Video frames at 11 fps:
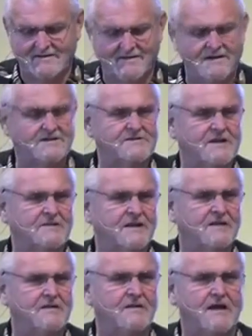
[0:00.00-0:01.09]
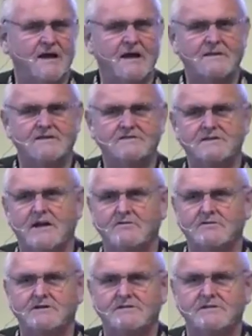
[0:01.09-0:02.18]
is not that, I got this down,
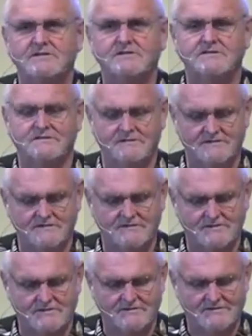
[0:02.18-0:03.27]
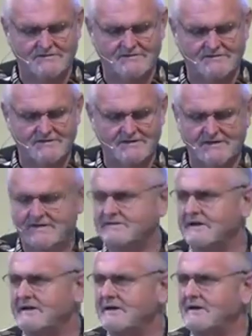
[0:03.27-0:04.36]
Jesus. That's
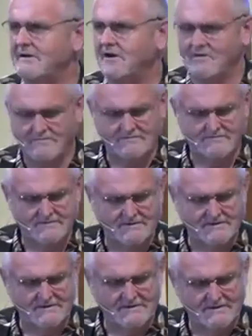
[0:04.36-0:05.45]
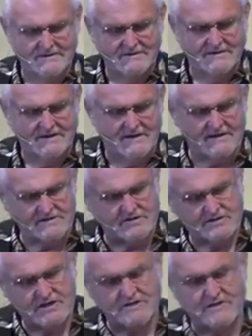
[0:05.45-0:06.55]
not it at all. It doesn't
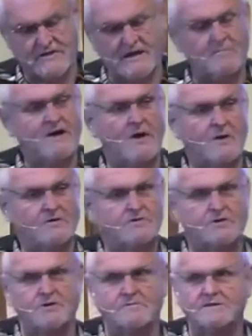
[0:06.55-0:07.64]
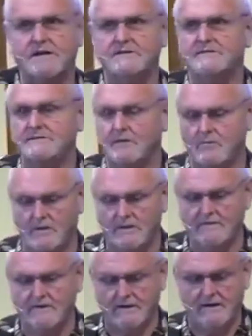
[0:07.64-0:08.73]
change a thing about our circumstances that we're
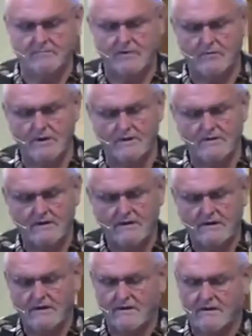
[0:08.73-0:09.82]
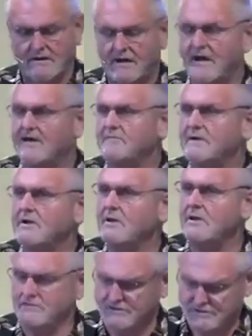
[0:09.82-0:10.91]
living in, but when I've been
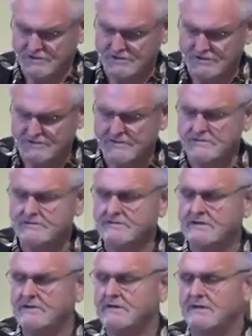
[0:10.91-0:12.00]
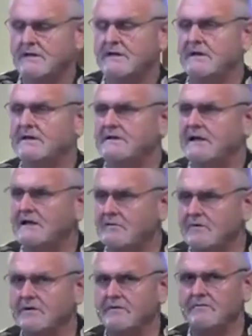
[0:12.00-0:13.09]
close to Jesus in a daily
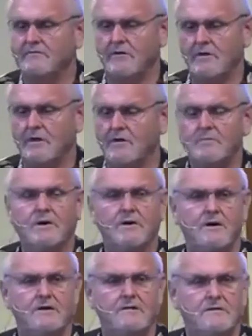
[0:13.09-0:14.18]
rhythm for a long period,